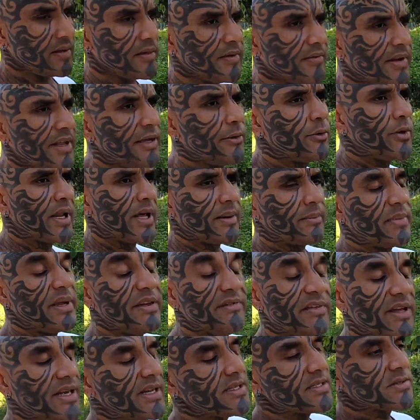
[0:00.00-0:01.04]
the way you like,
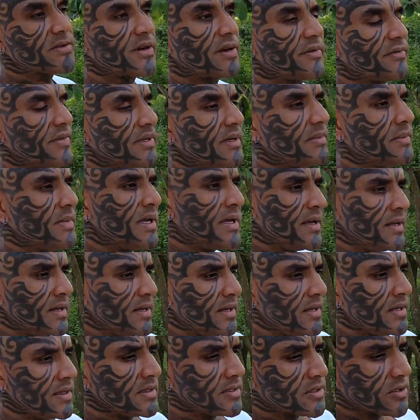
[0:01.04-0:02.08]
be very strict with him.
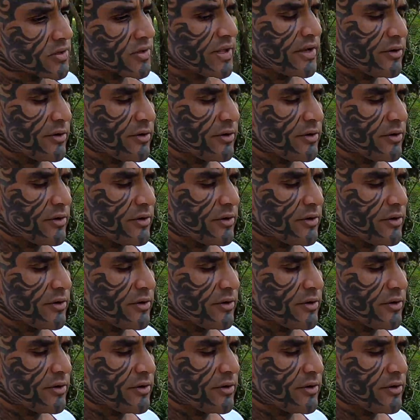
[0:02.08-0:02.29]
So